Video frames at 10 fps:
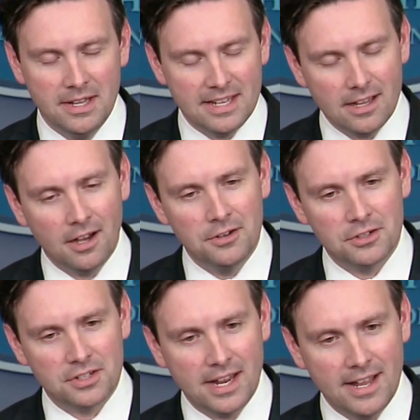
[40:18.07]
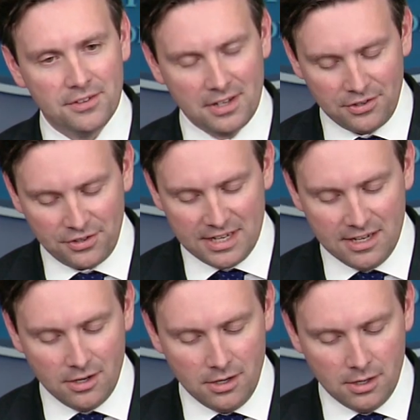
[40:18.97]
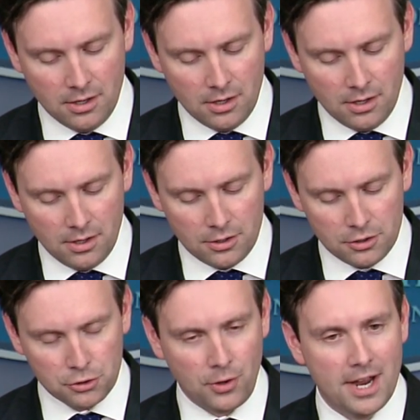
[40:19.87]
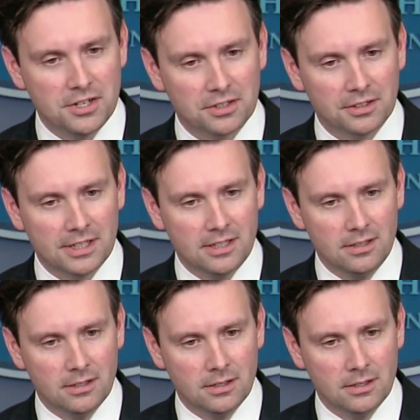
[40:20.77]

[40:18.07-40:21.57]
He understands and has seen tragically